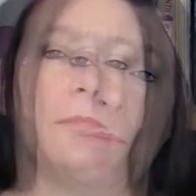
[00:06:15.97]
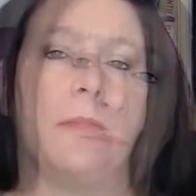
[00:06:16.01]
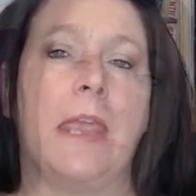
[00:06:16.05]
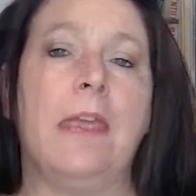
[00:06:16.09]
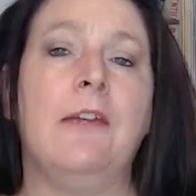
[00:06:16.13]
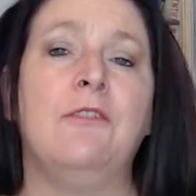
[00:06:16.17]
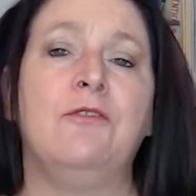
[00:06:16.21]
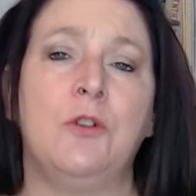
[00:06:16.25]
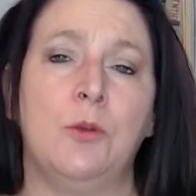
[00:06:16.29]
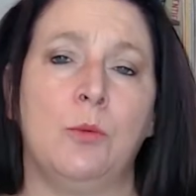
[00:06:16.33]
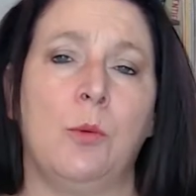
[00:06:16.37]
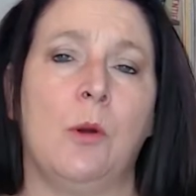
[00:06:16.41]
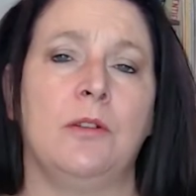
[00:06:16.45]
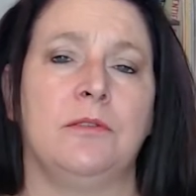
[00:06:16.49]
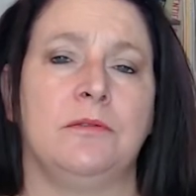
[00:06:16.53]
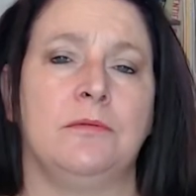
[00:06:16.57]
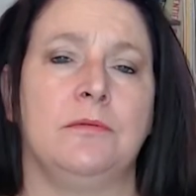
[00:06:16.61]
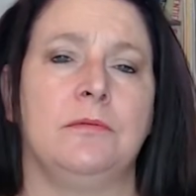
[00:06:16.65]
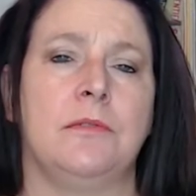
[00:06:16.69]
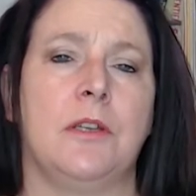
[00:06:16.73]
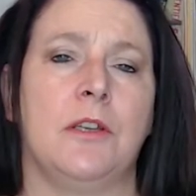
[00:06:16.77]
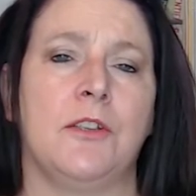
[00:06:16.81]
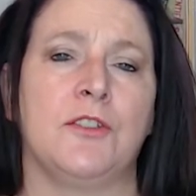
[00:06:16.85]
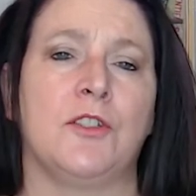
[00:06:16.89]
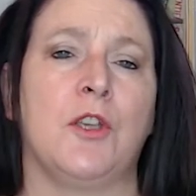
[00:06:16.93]
Everyone
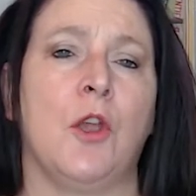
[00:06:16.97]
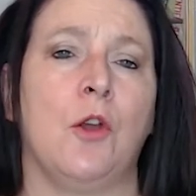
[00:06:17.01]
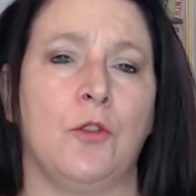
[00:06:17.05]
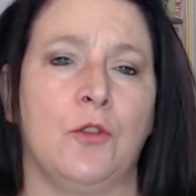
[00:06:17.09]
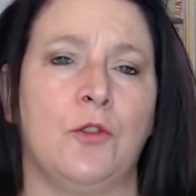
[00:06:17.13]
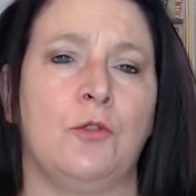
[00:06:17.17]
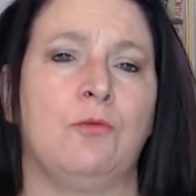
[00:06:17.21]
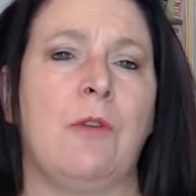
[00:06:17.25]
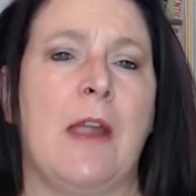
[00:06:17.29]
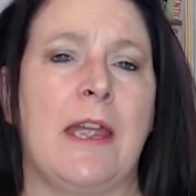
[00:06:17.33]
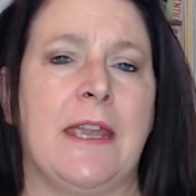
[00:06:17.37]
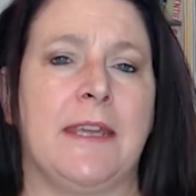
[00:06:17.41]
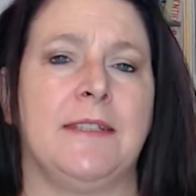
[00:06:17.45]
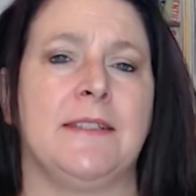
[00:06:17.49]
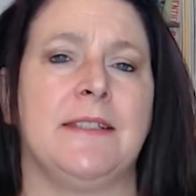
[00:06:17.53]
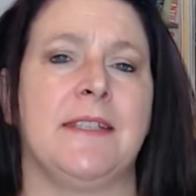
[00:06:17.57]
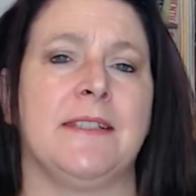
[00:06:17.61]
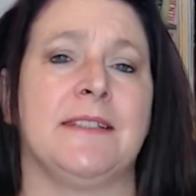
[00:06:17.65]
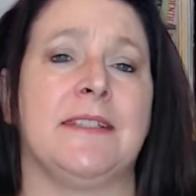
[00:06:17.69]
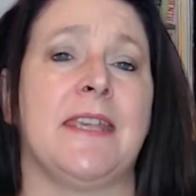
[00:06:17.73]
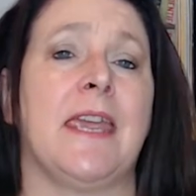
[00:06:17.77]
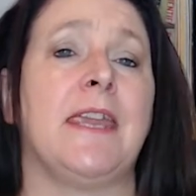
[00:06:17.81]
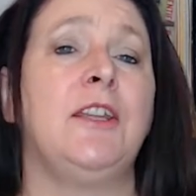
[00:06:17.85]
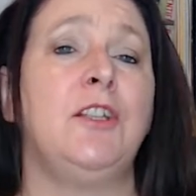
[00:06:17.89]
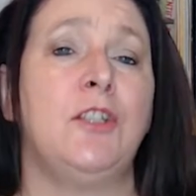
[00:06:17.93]
has got the right to
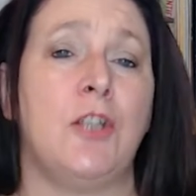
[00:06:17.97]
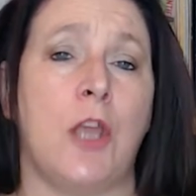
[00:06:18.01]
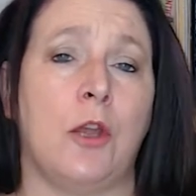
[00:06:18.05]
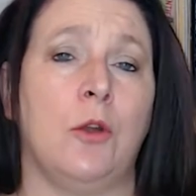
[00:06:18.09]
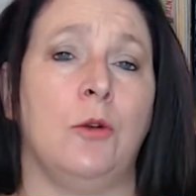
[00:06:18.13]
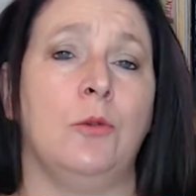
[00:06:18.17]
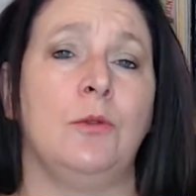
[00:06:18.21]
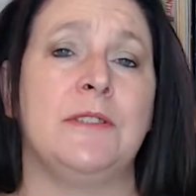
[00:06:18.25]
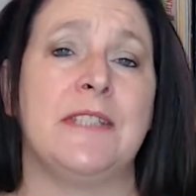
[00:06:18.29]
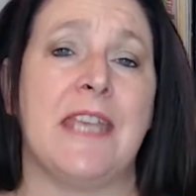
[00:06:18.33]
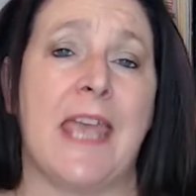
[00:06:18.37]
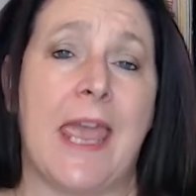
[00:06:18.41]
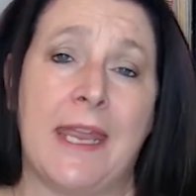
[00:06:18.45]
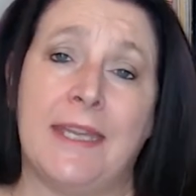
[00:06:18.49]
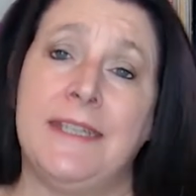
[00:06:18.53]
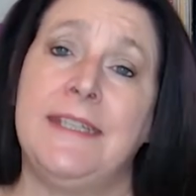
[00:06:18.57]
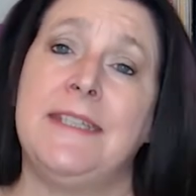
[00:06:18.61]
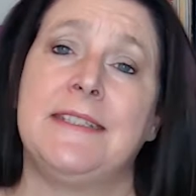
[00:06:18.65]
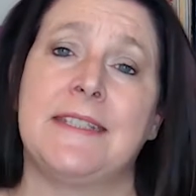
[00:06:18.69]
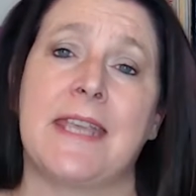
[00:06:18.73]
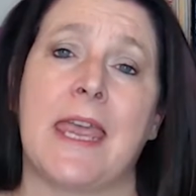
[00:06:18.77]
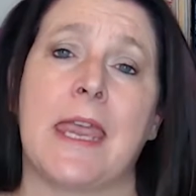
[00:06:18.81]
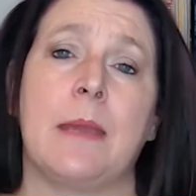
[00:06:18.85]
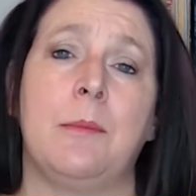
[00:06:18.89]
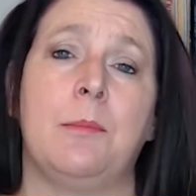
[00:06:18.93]
say no to any
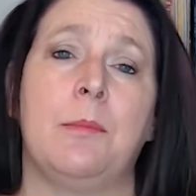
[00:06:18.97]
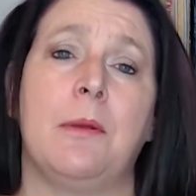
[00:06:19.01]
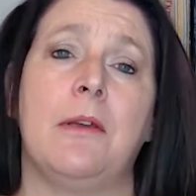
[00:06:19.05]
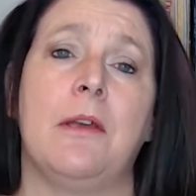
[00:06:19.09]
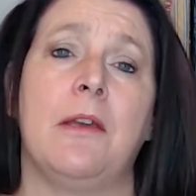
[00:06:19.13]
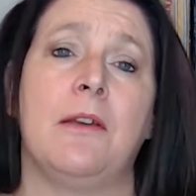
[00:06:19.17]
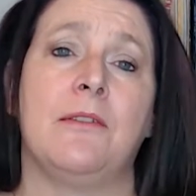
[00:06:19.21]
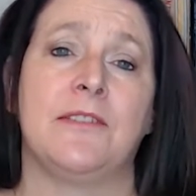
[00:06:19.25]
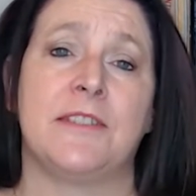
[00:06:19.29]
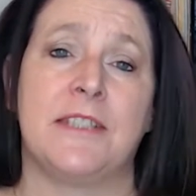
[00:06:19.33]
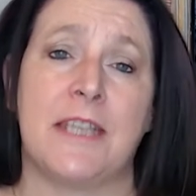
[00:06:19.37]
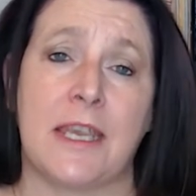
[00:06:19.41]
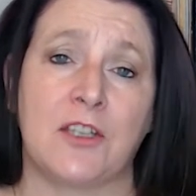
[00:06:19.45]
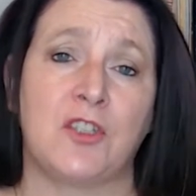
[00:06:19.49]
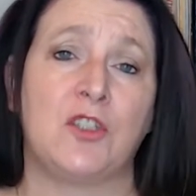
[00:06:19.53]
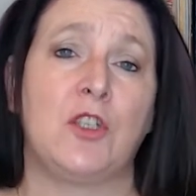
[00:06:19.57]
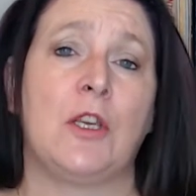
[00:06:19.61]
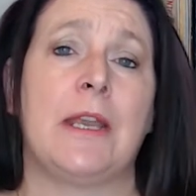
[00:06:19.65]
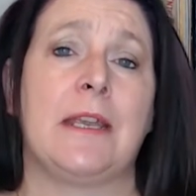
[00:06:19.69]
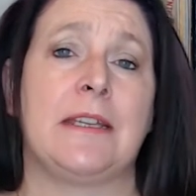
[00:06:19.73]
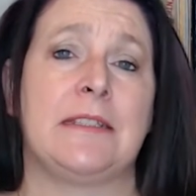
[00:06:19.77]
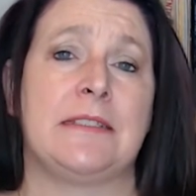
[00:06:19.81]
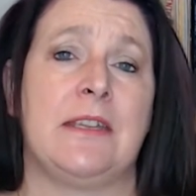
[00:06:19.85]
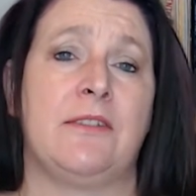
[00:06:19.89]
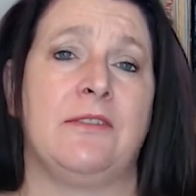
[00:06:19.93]
type of
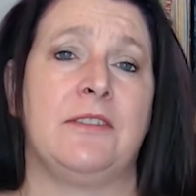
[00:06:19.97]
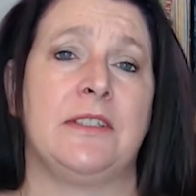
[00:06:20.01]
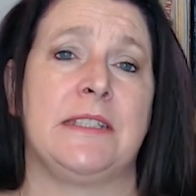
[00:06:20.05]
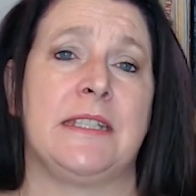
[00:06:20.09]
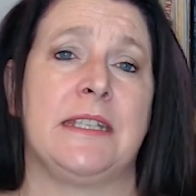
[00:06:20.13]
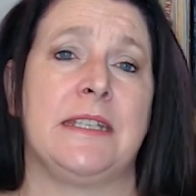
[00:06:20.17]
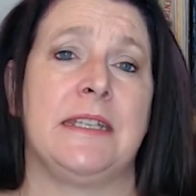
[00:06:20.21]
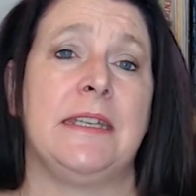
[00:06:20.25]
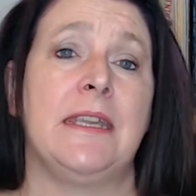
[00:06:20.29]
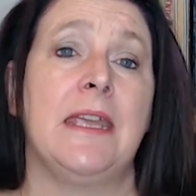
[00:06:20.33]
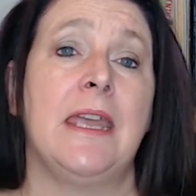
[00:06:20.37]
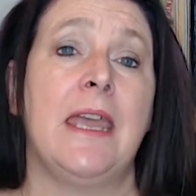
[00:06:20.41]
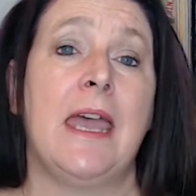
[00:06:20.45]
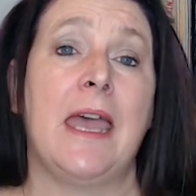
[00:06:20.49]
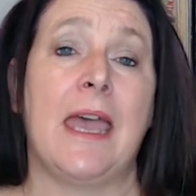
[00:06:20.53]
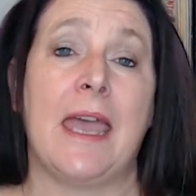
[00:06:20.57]
sexual activity